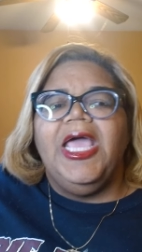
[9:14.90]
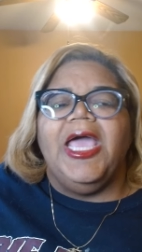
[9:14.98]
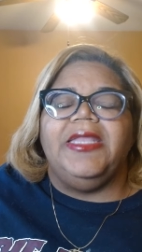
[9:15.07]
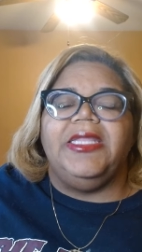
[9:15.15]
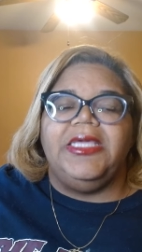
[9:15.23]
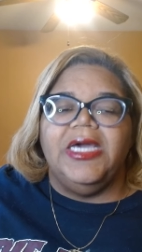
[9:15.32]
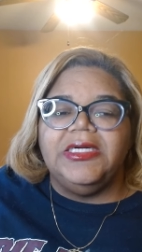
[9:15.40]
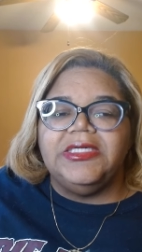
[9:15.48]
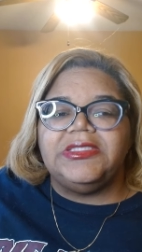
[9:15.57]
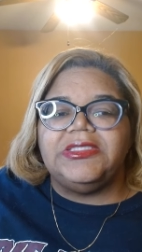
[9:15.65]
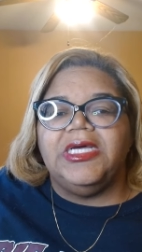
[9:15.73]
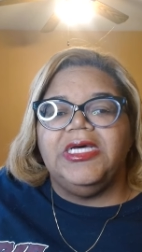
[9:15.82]
And the younger
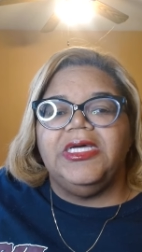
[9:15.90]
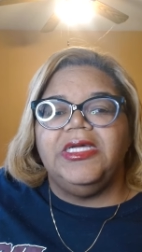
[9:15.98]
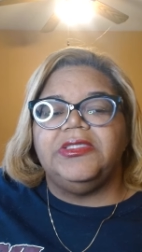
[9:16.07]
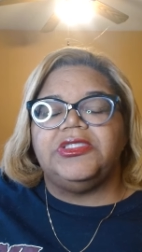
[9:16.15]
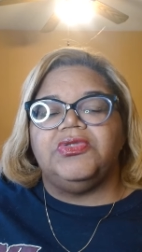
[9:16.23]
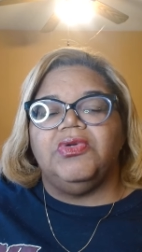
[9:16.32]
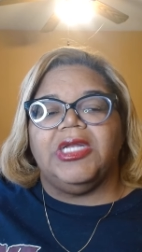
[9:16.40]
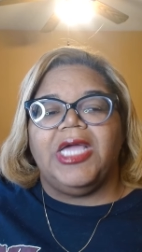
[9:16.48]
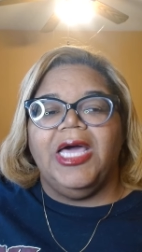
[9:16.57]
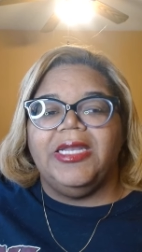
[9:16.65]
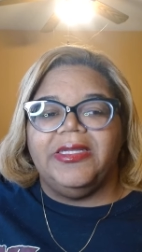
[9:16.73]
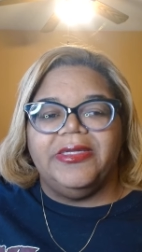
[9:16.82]
son sort of
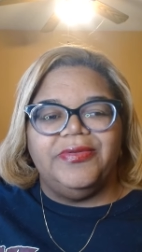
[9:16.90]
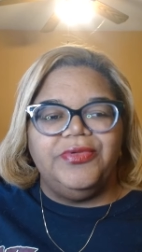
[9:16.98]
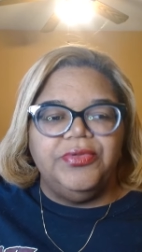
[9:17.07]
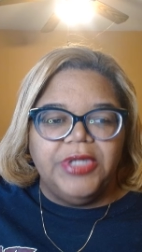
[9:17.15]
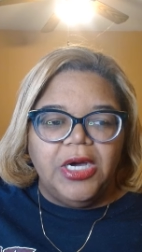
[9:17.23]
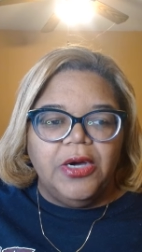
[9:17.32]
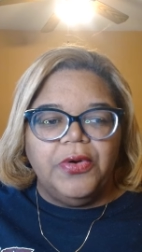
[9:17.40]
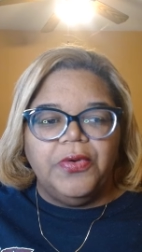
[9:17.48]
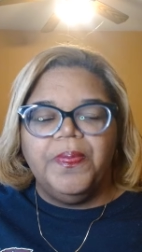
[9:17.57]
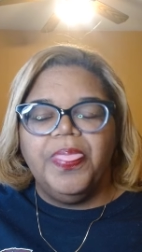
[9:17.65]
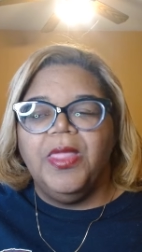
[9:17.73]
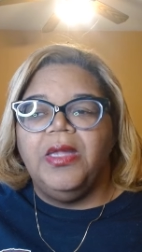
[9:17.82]
kind of, you
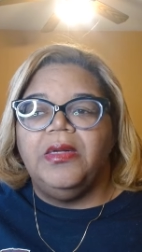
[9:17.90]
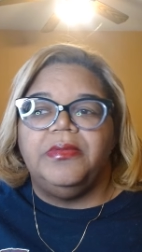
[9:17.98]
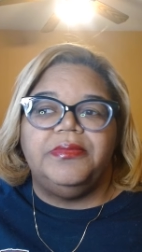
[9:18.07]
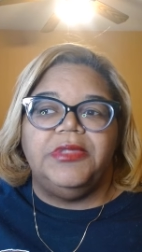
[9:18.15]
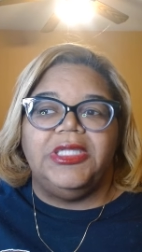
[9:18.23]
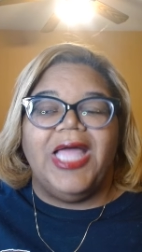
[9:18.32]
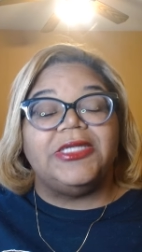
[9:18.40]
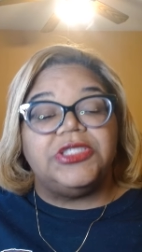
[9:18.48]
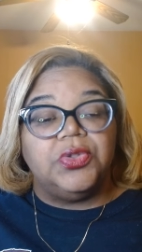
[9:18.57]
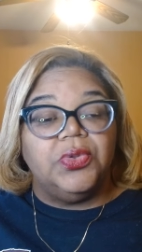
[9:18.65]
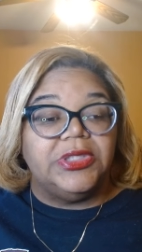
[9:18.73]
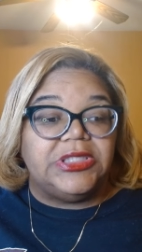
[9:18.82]
know,
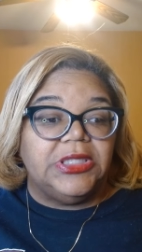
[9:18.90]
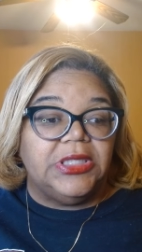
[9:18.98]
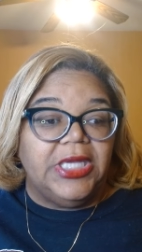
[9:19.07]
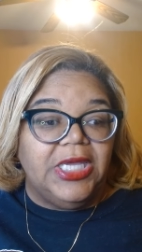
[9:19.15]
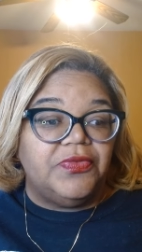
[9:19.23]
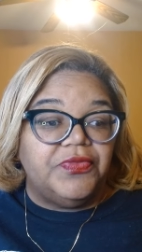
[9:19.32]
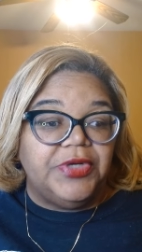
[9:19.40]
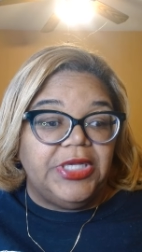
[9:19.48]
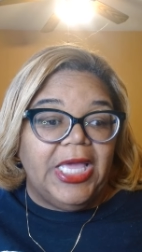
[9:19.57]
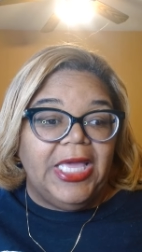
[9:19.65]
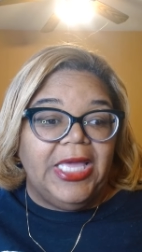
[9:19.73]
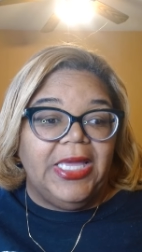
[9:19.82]
latched on to Henry
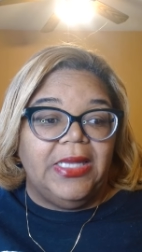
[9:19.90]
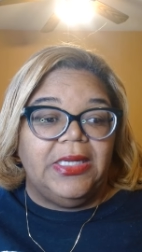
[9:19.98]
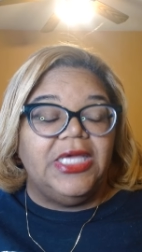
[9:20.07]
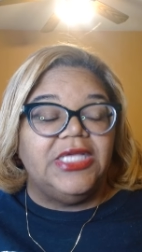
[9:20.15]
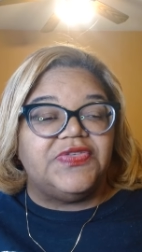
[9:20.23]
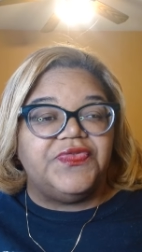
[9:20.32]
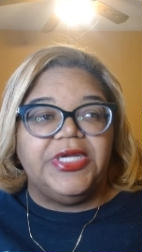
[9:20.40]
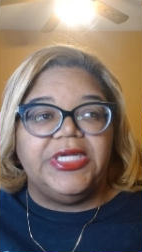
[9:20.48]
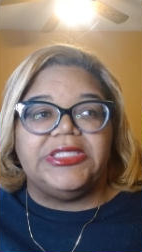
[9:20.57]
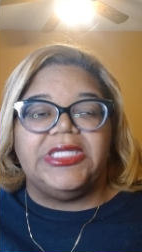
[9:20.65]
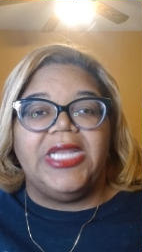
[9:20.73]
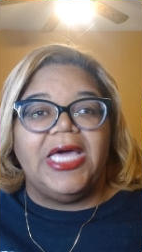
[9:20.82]
and his
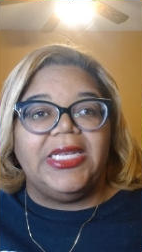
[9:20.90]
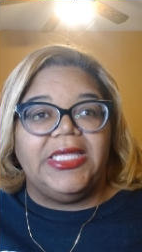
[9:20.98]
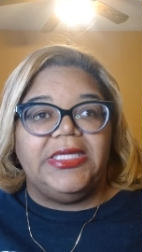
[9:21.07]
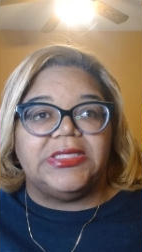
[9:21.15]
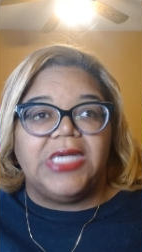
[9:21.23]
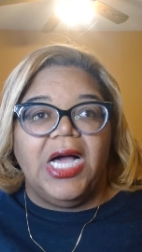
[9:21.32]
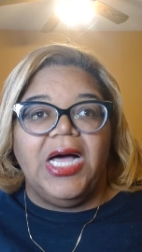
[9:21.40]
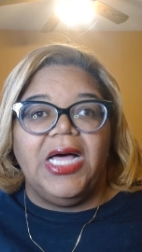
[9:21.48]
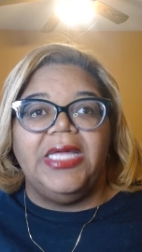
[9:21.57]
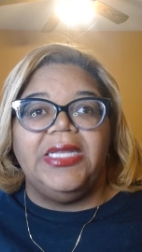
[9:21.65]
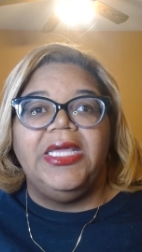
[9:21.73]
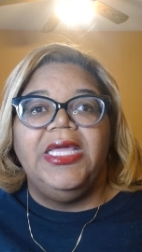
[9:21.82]
friends. And now that he's
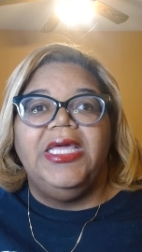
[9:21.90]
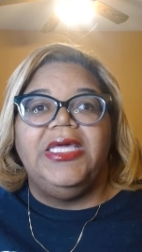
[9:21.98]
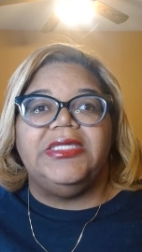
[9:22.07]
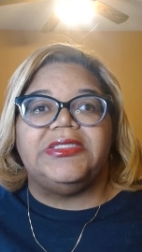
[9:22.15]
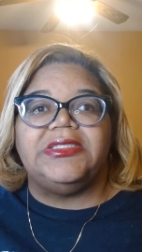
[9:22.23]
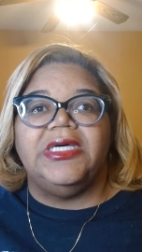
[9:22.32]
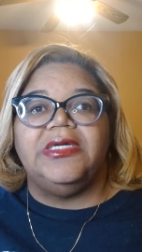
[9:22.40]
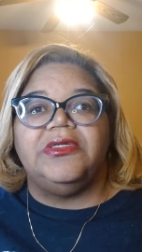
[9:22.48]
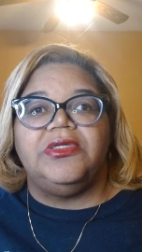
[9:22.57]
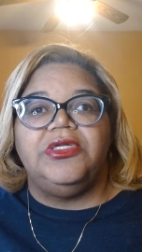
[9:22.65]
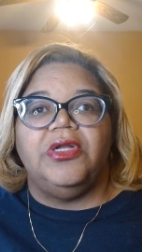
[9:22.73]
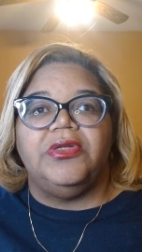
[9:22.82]
gone, his son,
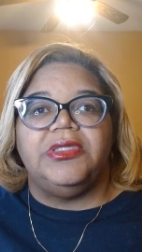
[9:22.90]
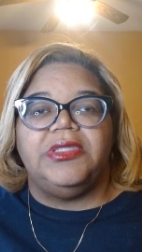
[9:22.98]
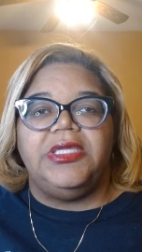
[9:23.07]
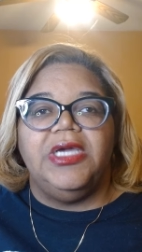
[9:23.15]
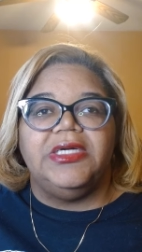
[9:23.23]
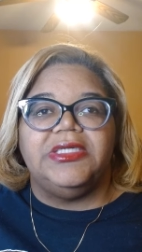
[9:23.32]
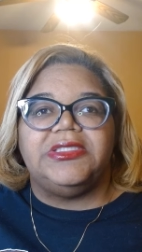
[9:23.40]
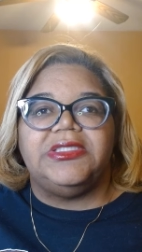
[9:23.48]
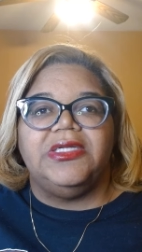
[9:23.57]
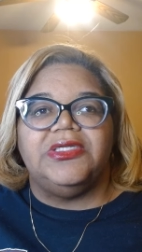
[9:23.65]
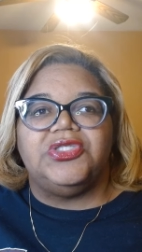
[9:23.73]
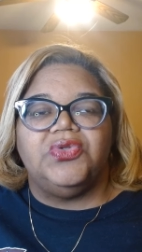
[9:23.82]
you know, the, the youngest
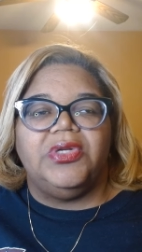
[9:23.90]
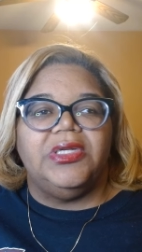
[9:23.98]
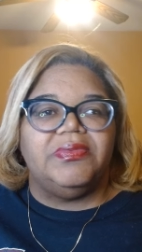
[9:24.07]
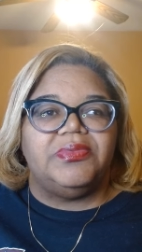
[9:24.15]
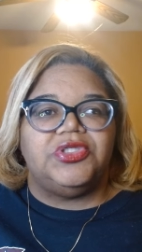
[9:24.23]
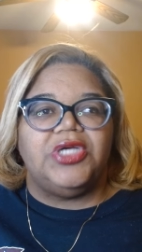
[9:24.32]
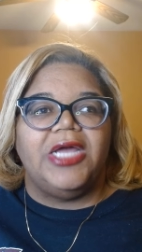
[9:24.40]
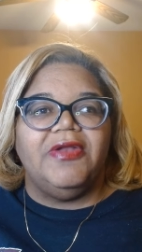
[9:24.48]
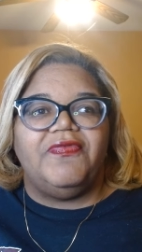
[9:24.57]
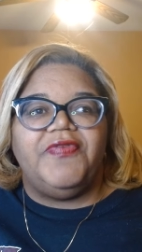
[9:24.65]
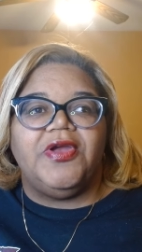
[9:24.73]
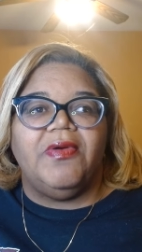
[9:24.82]
son is sort of trying to
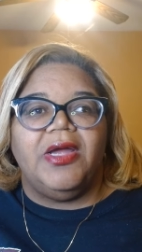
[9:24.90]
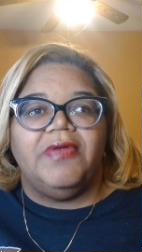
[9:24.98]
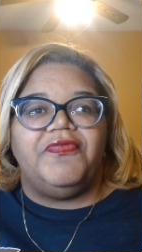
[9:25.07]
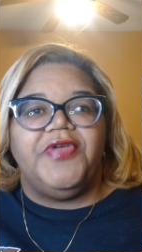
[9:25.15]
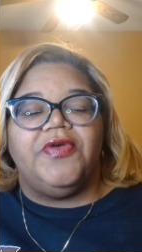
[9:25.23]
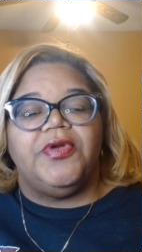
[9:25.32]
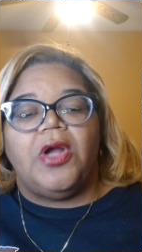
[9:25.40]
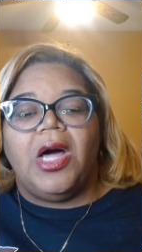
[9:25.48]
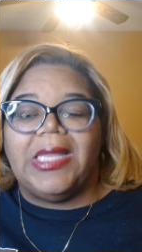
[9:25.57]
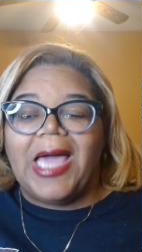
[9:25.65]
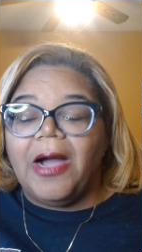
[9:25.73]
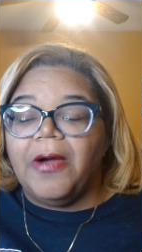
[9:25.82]
figure out, figure it
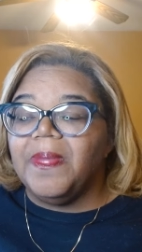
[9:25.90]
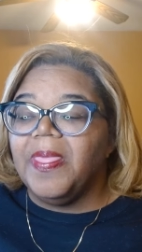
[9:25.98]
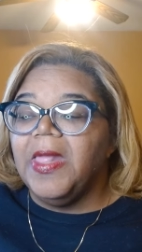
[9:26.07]
all out.